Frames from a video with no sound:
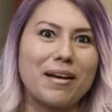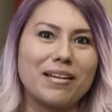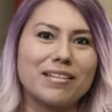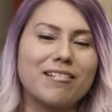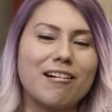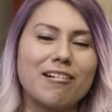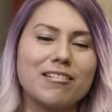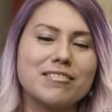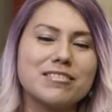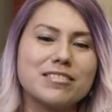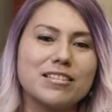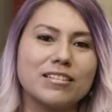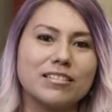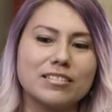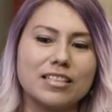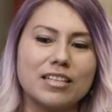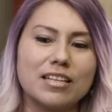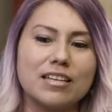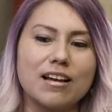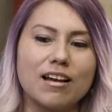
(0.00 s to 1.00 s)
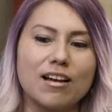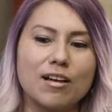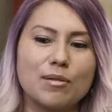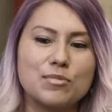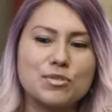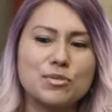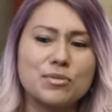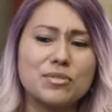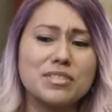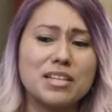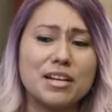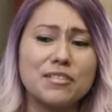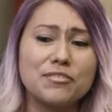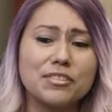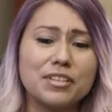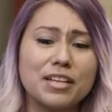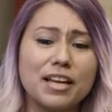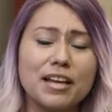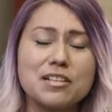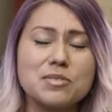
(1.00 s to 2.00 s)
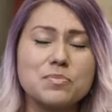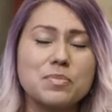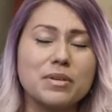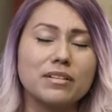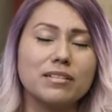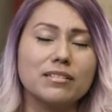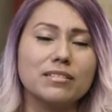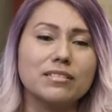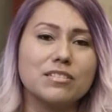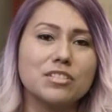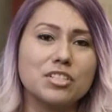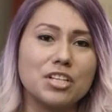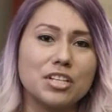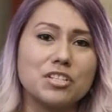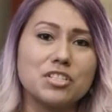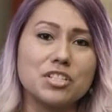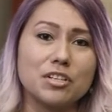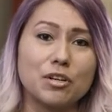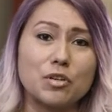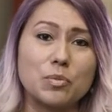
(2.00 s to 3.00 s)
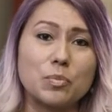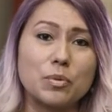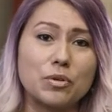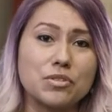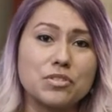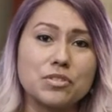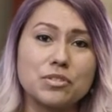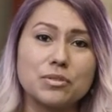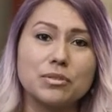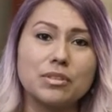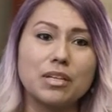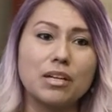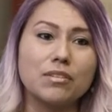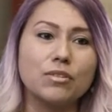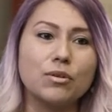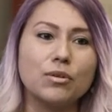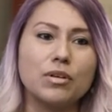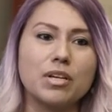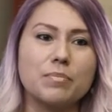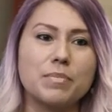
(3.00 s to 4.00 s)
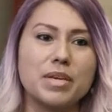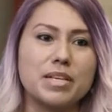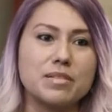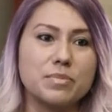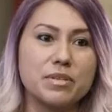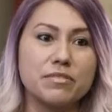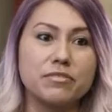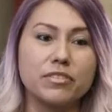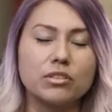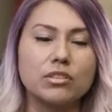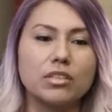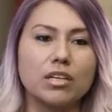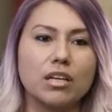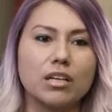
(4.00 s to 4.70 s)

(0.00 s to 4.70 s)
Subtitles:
mind constantly. So it definitely has been changing on a personal level. It makes me feel